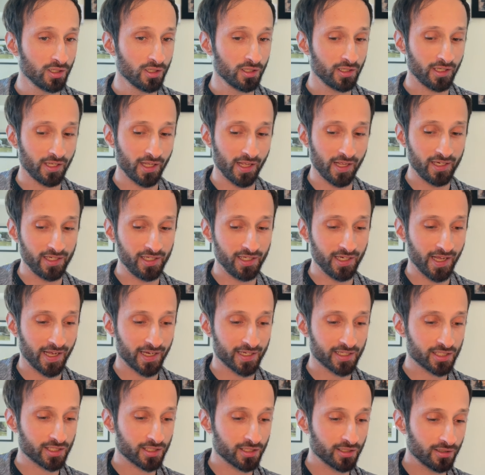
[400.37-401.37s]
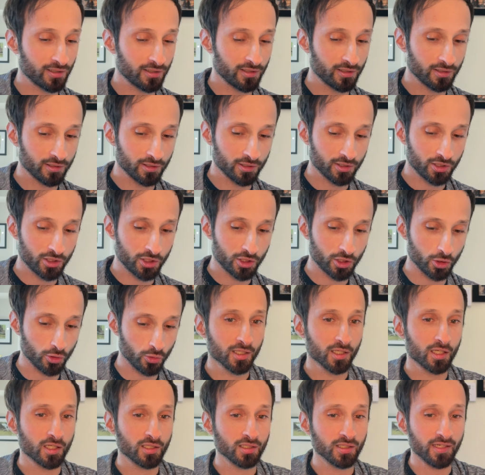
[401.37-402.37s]
index 2.
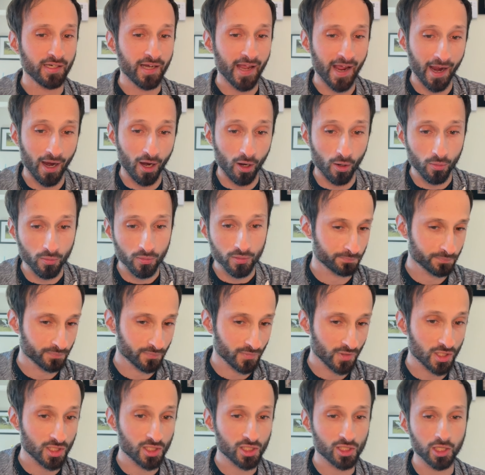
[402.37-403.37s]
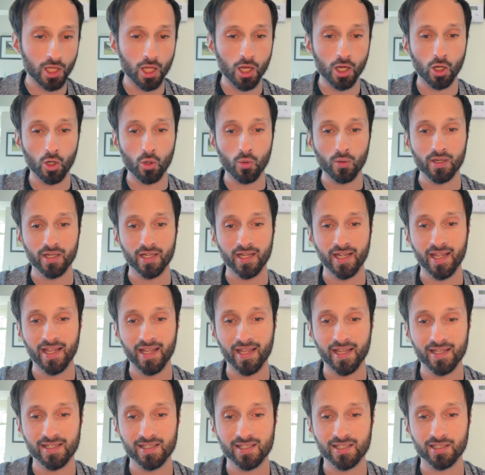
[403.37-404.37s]
Now, slow
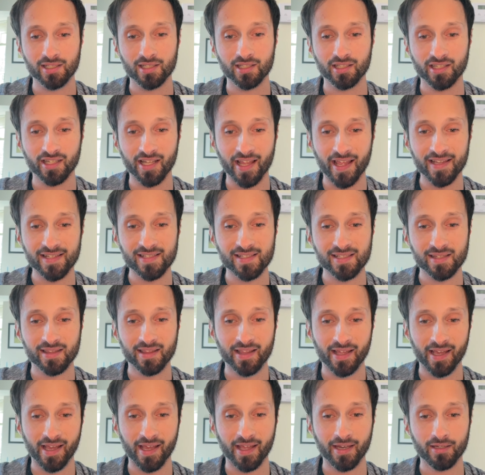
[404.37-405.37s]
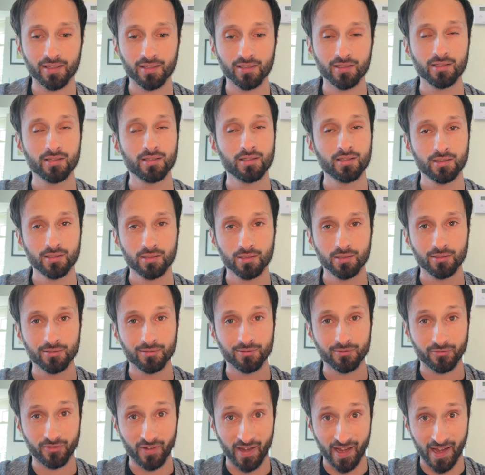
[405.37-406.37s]
is less than
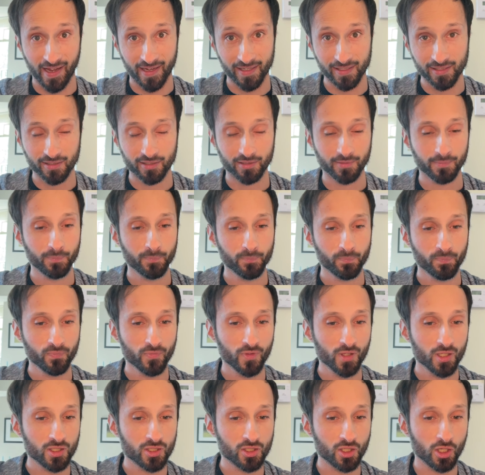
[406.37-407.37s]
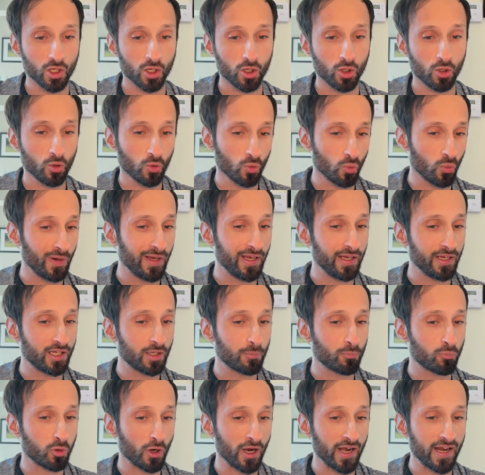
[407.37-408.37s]
fast. So we
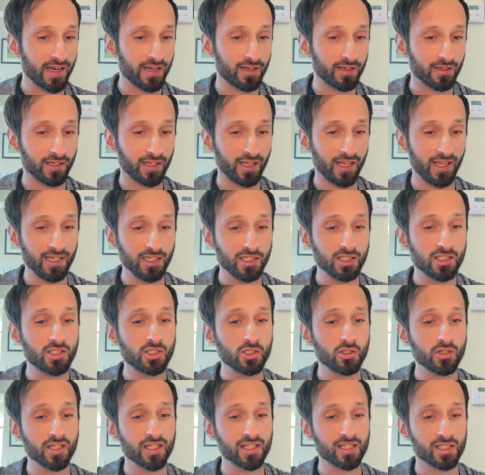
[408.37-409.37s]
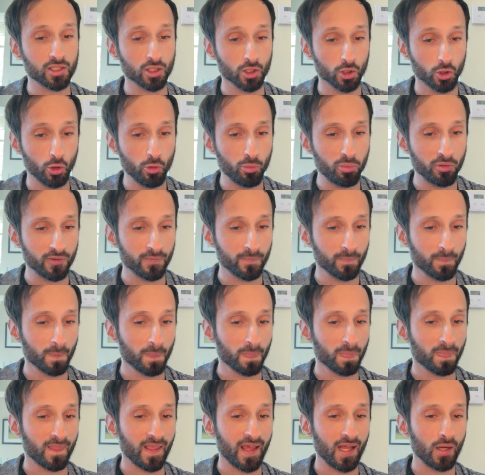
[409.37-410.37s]
break into this loop
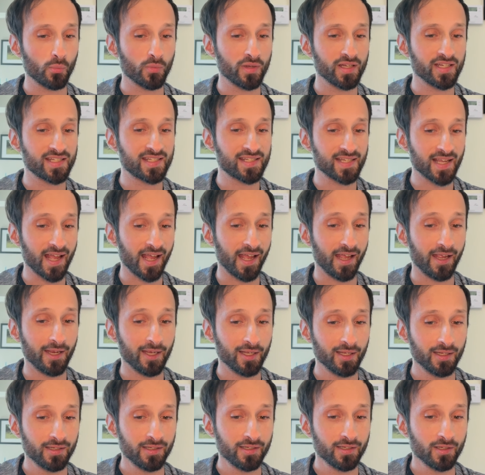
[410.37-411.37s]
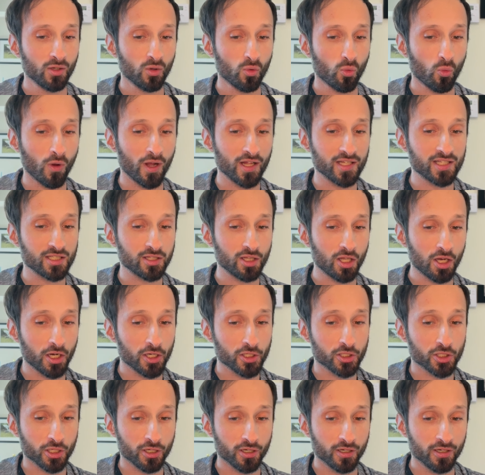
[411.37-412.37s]
and we say, what's
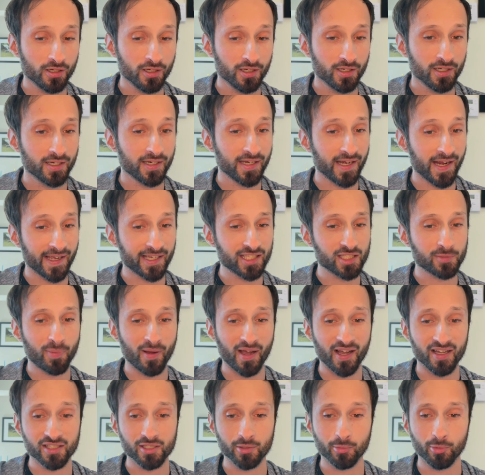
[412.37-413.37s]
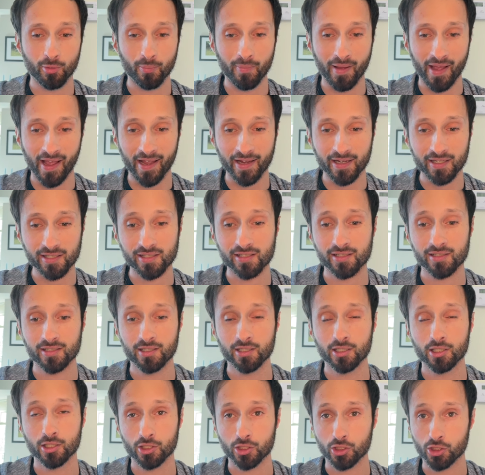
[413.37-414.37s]
larger? Next possible max,
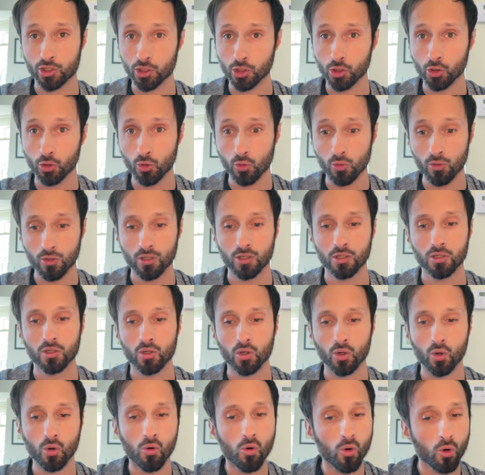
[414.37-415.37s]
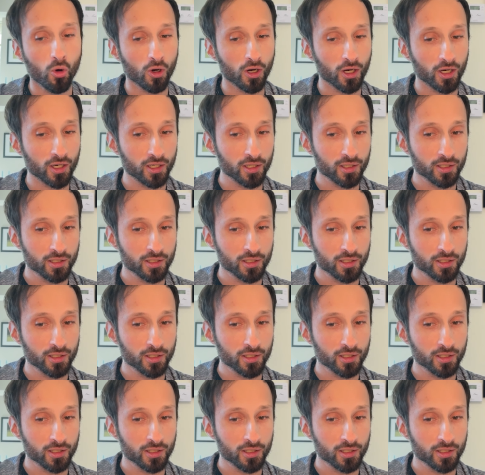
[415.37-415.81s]
2, or